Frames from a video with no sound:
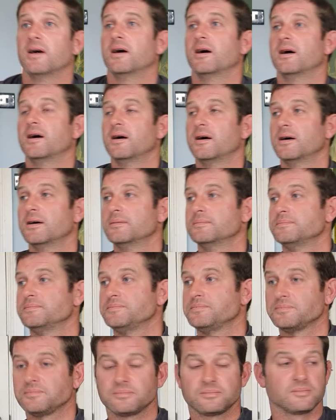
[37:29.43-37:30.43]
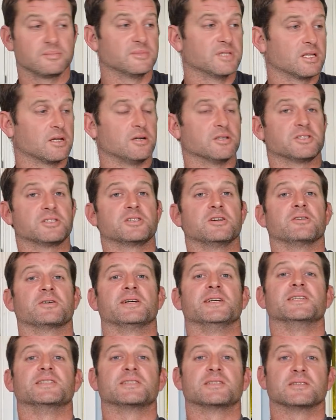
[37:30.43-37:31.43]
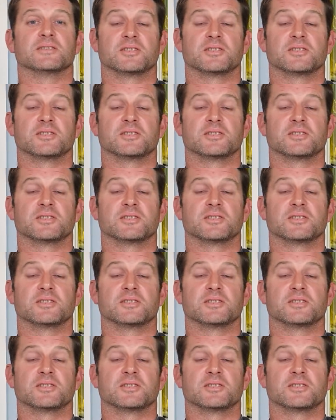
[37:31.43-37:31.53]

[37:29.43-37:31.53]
A lot of stockies,